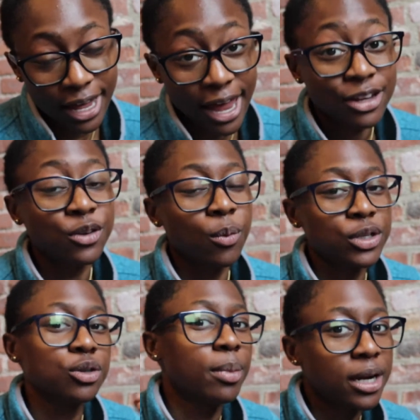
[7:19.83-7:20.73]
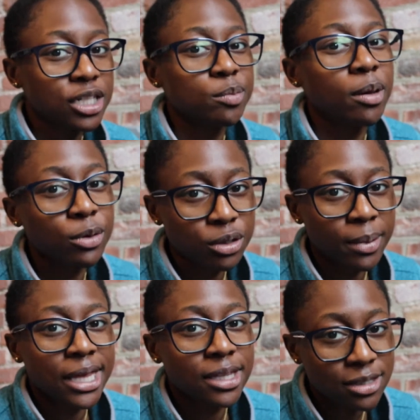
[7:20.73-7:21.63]
and you want your body to be able to
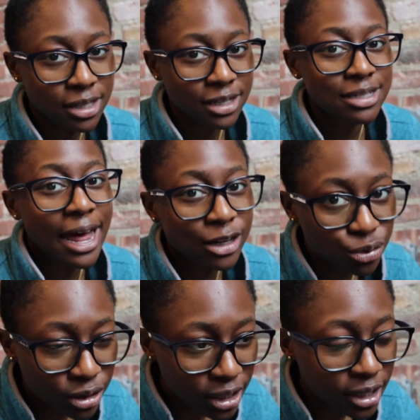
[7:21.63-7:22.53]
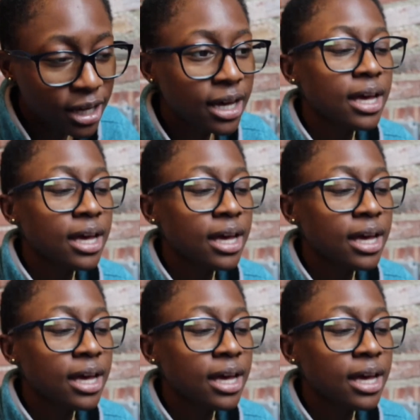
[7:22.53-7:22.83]
make these things naturally.